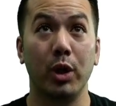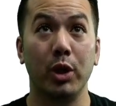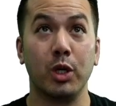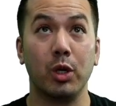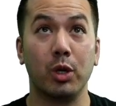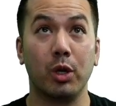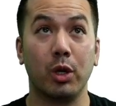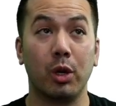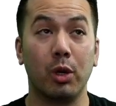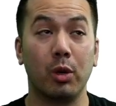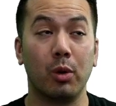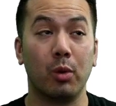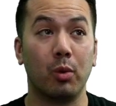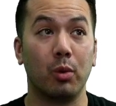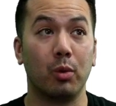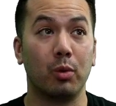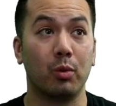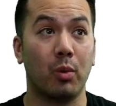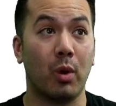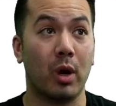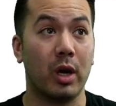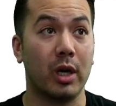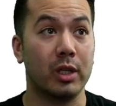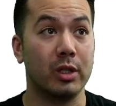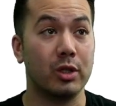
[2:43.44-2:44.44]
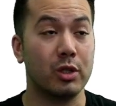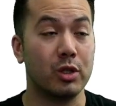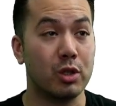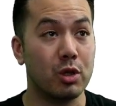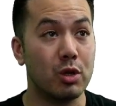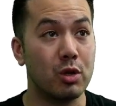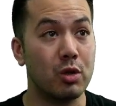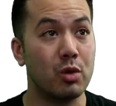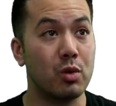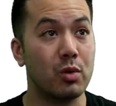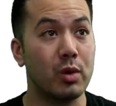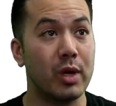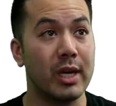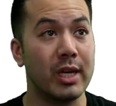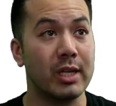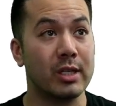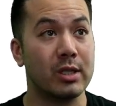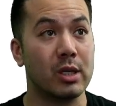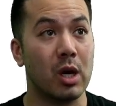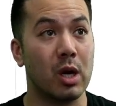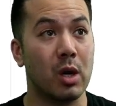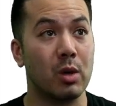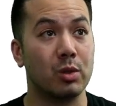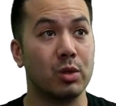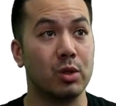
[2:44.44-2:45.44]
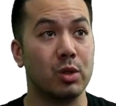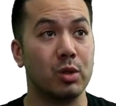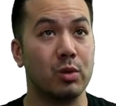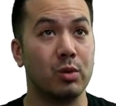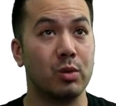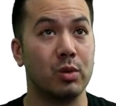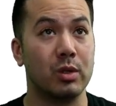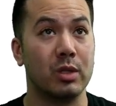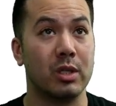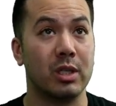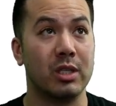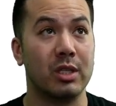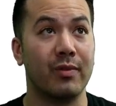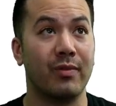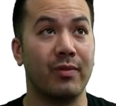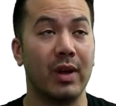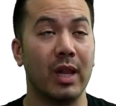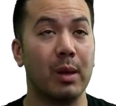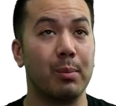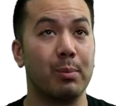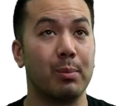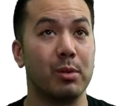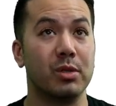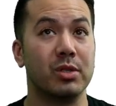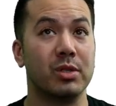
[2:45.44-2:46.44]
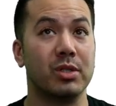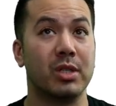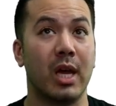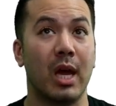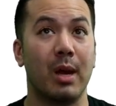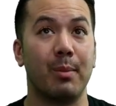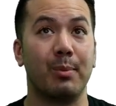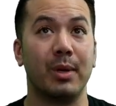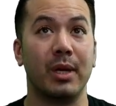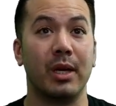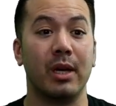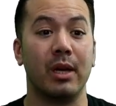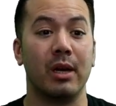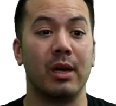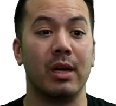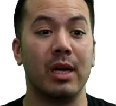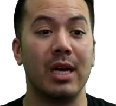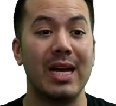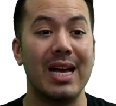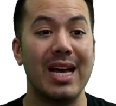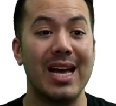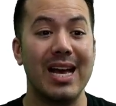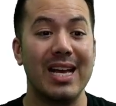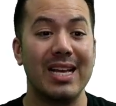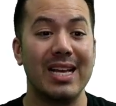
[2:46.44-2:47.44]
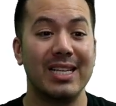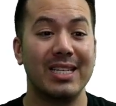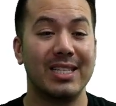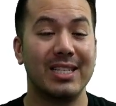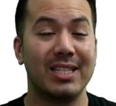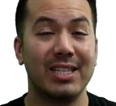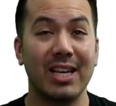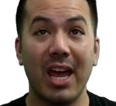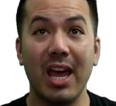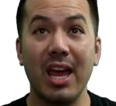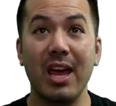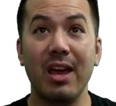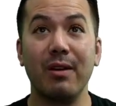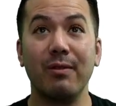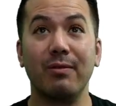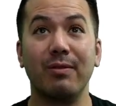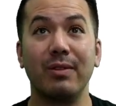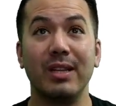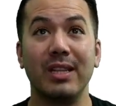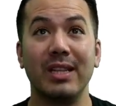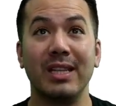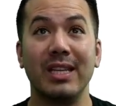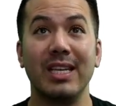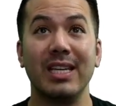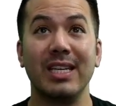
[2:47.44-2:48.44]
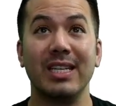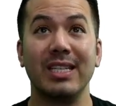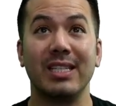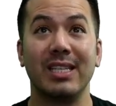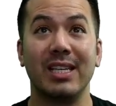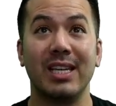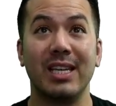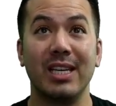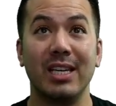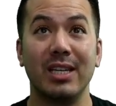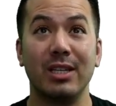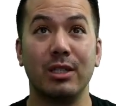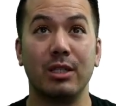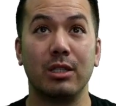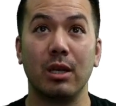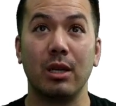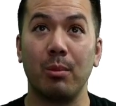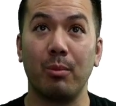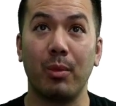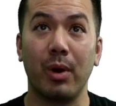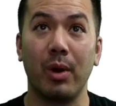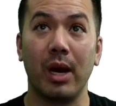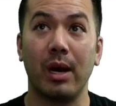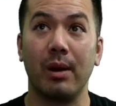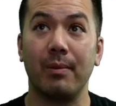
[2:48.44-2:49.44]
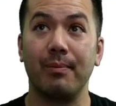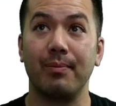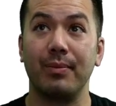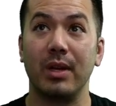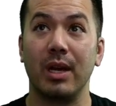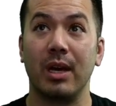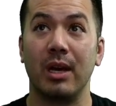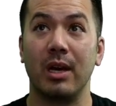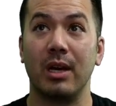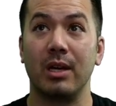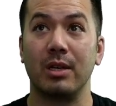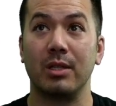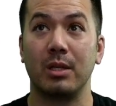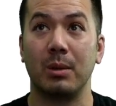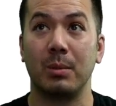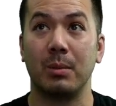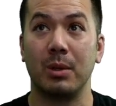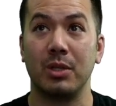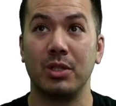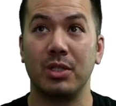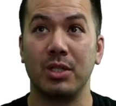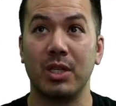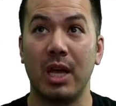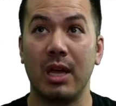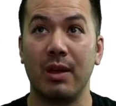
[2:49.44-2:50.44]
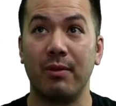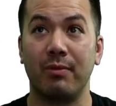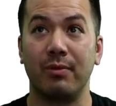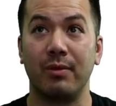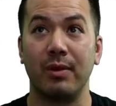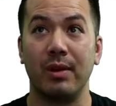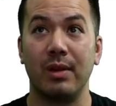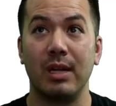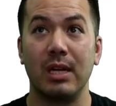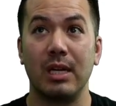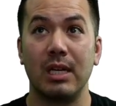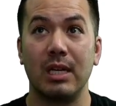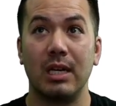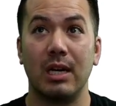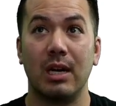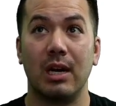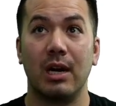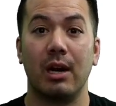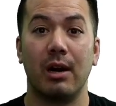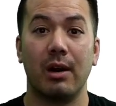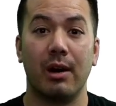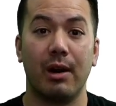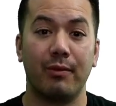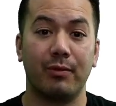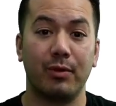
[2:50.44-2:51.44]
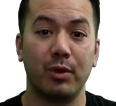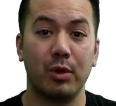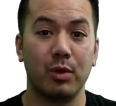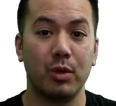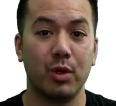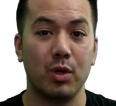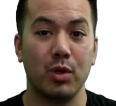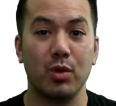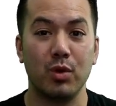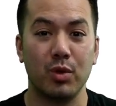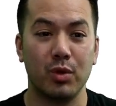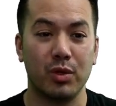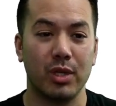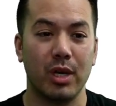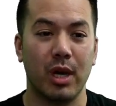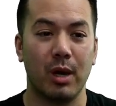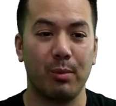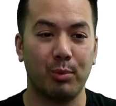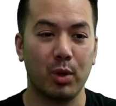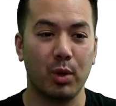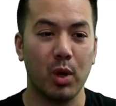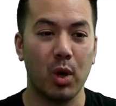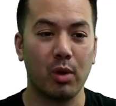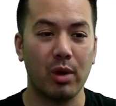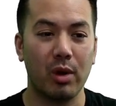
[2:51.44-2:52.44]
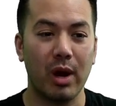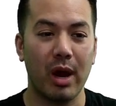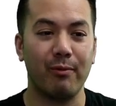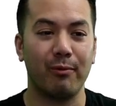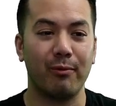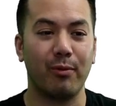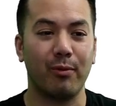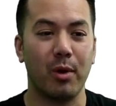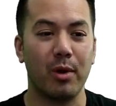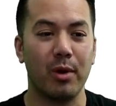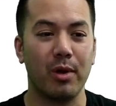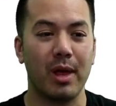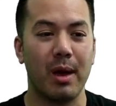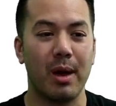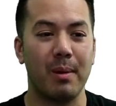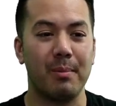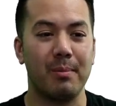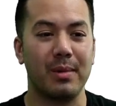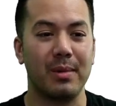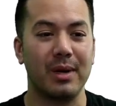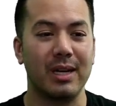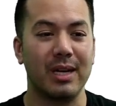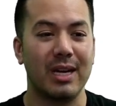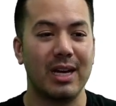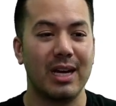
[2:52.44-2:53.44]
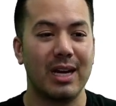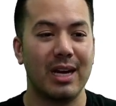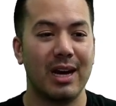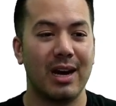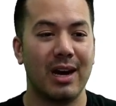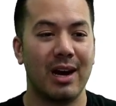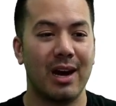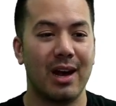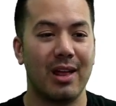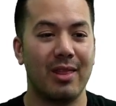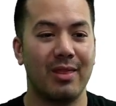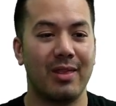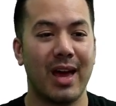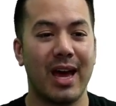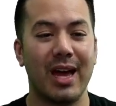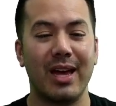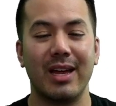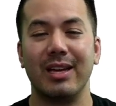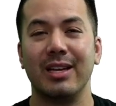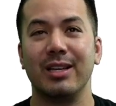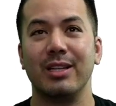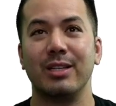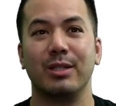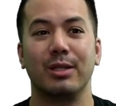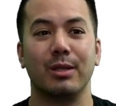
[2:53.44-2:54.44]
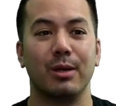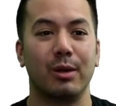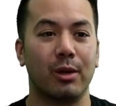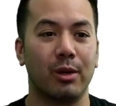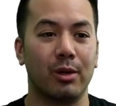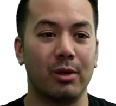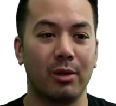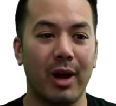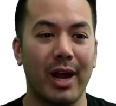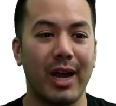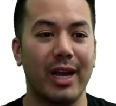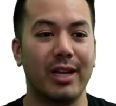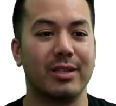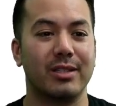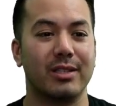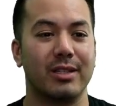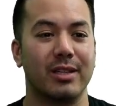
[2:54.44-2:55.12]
going to want to do is go to the developers tab here, save these keys somewhere safe. If you use a program for them, that is great.